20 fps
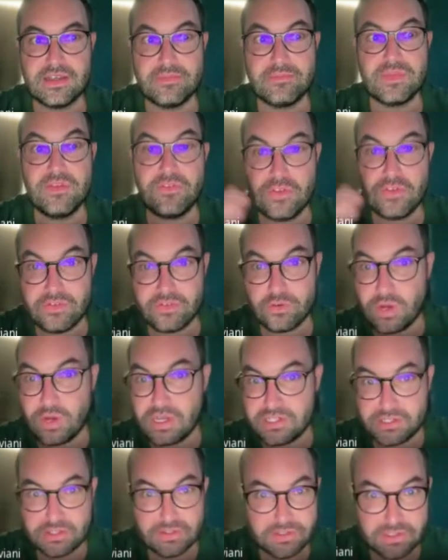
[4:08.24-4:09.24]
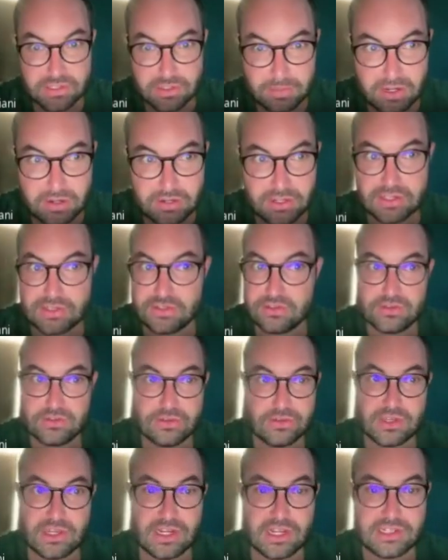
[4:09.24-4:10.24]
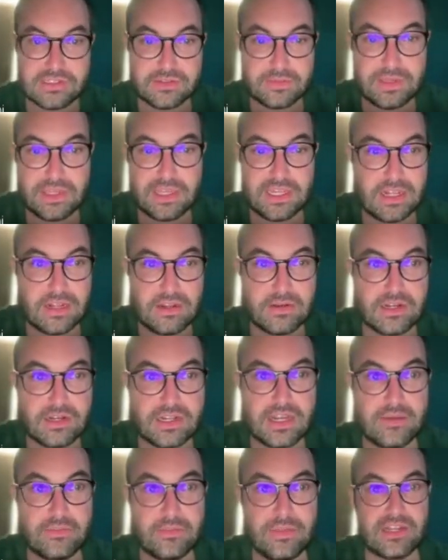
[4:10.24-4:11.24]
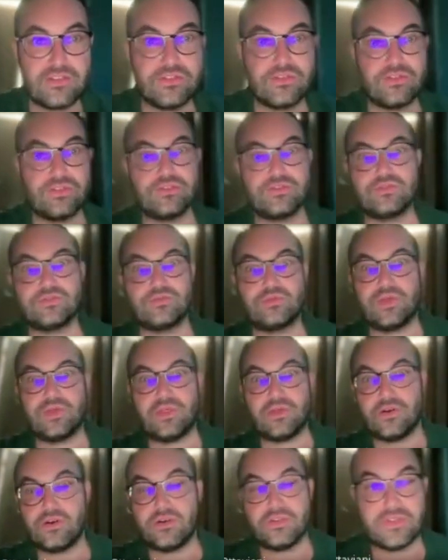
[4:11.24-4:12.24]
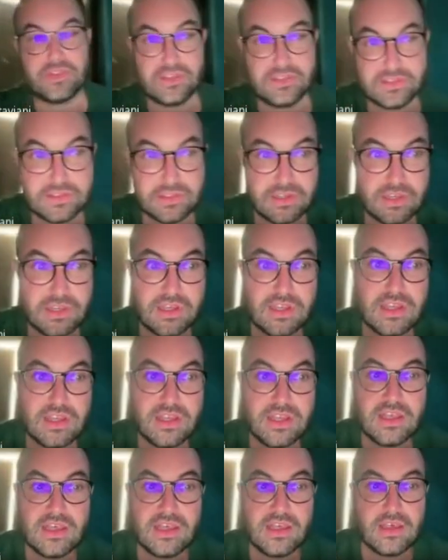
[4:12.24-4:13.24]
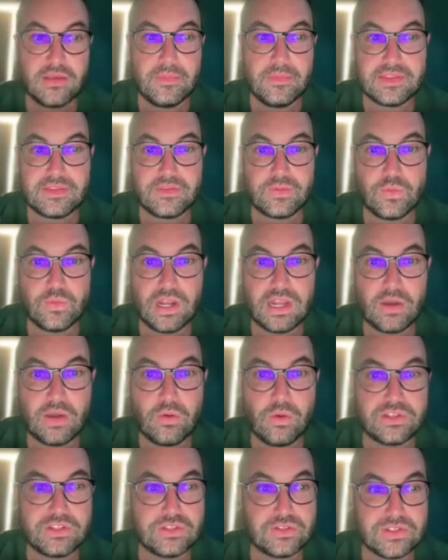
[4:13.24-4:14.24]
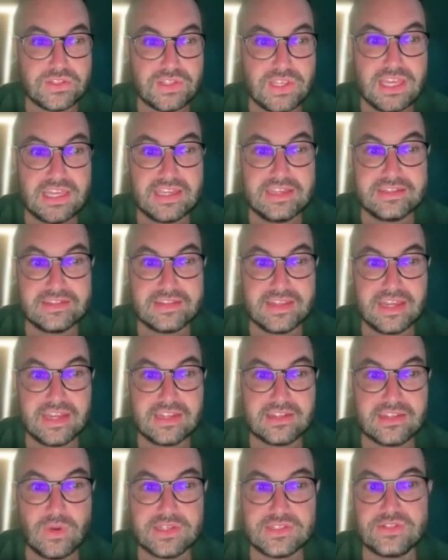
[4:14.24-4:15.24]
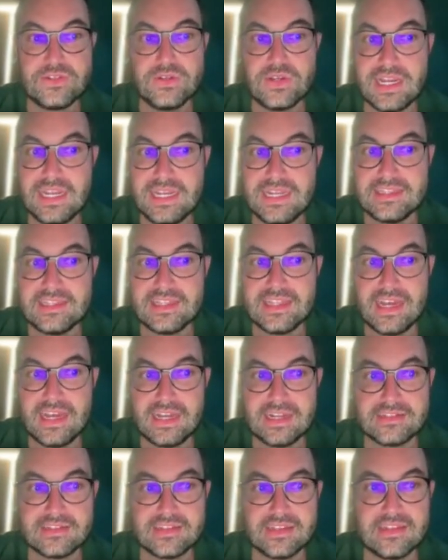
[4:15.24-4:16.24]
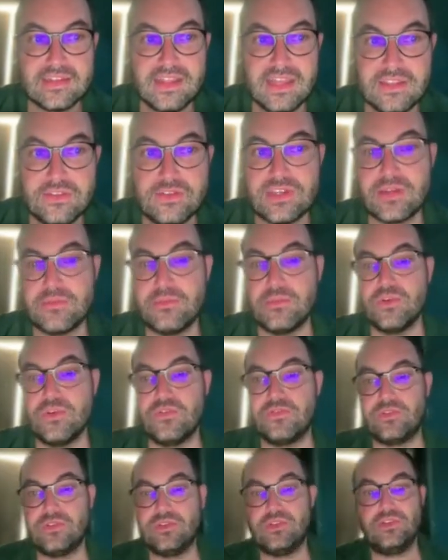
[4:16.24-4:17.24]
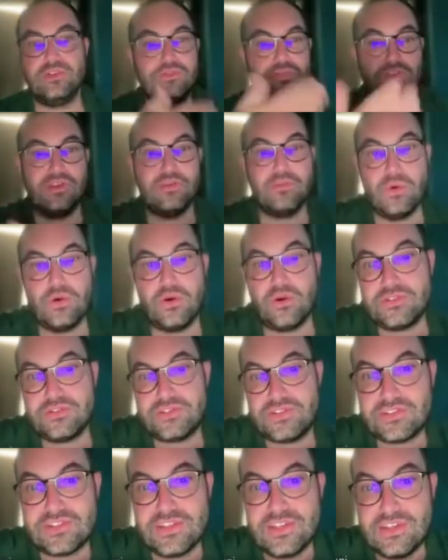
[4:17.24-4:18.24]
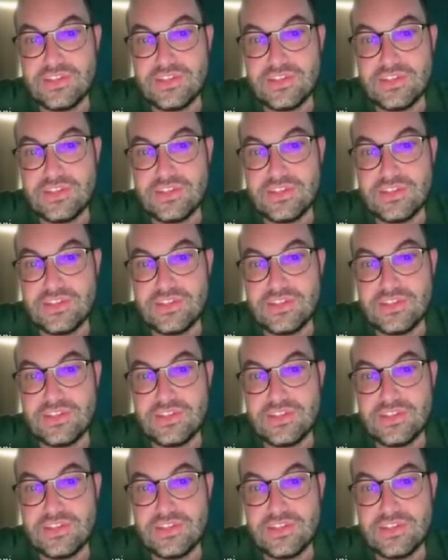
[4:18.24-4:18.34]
If you have questions about it, you can ask me and I'll come back to you on this. But what I wanted to say is that once you clean the data set, then you can move into the most